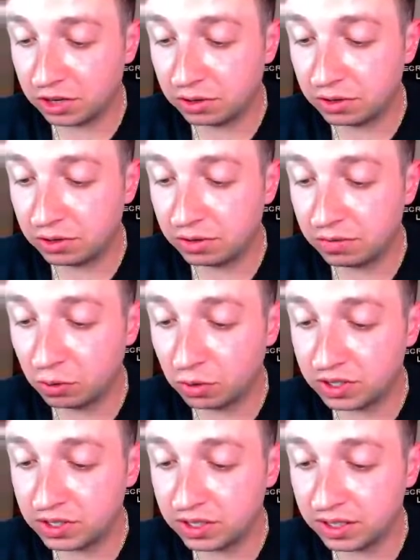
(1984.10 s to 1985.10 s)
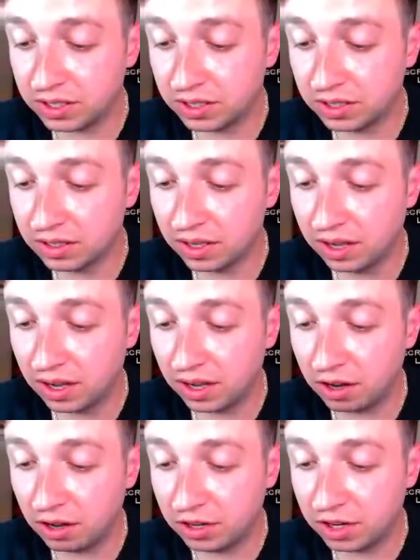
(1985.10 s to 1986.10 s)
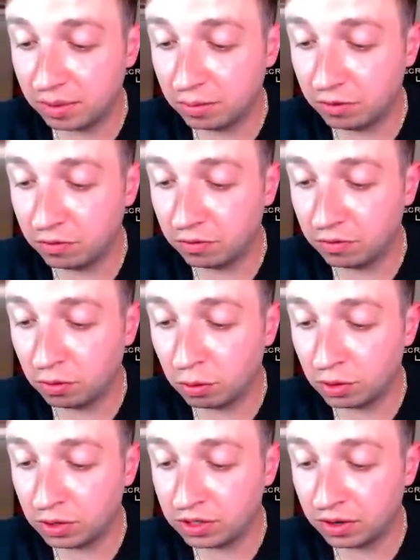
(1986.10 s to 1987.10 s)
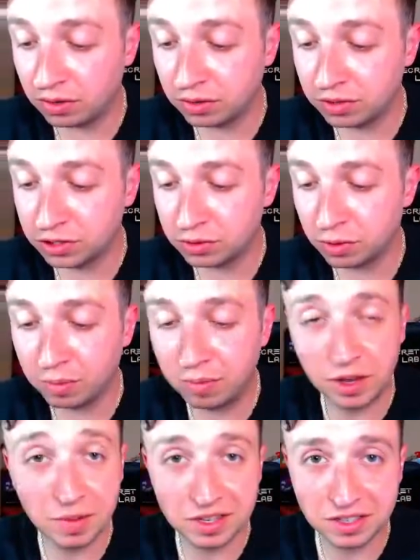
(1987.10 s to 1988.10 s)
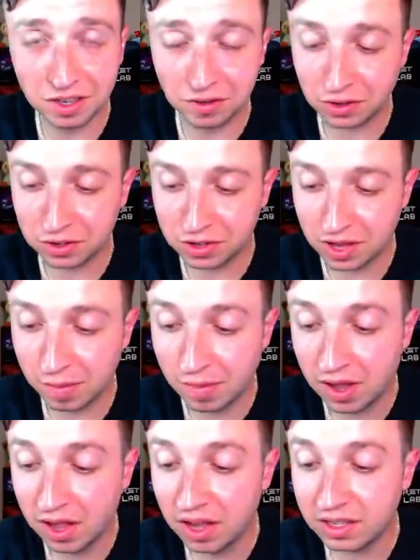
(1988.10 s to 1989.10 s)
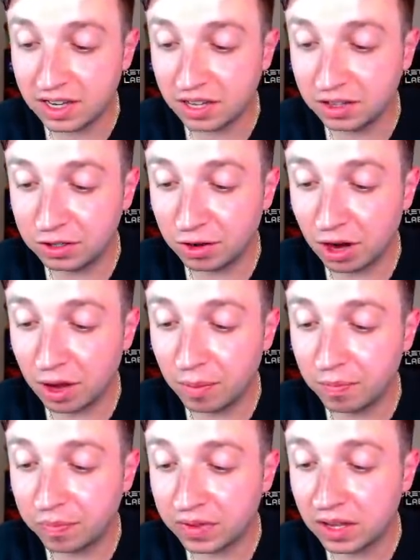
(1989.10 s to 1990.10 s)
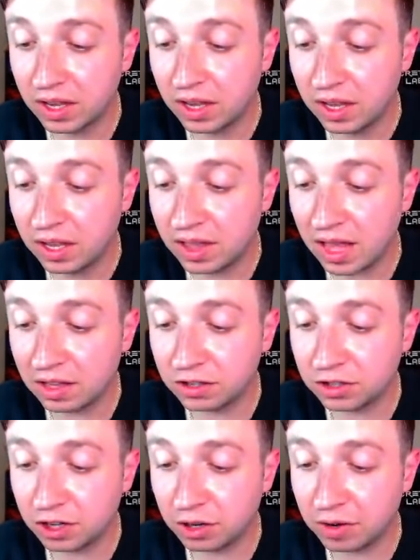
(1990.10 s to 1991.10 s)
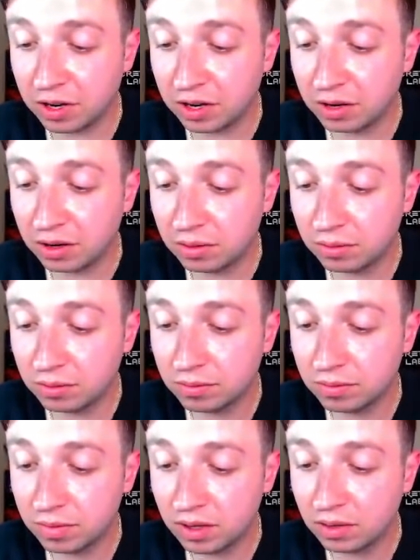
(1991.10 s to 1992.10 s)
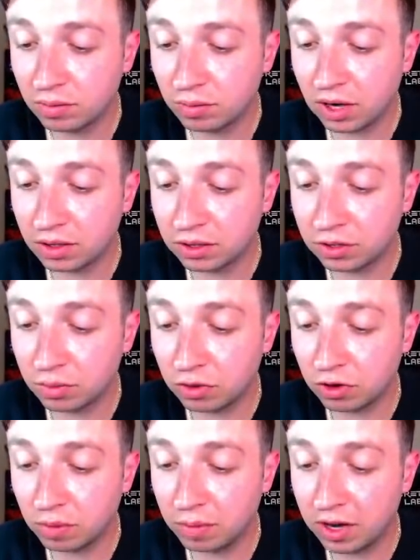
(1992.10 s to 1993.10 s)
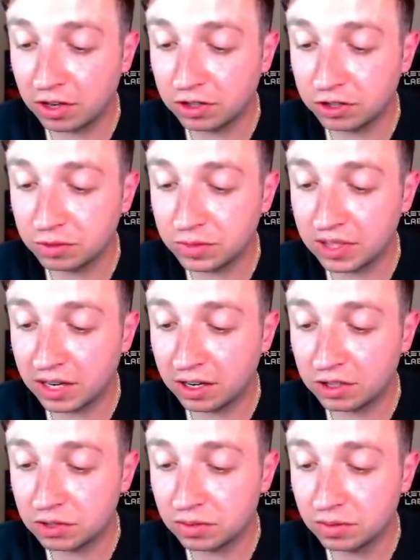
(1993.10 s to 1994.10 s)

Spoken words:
through 4C, and I'll keep moving forward so I don't just repeat myself all the time. Deadly Grub, Thallid Germinator, Reckless Worm, Aaron Doomsayers,